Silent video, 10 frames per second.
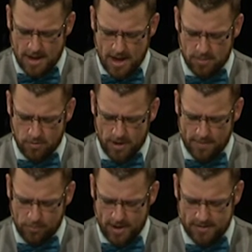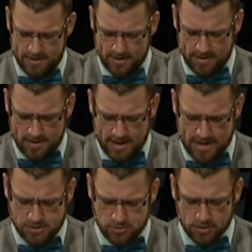And Lord, I pray that
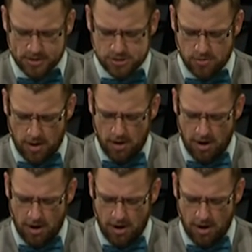as you look into our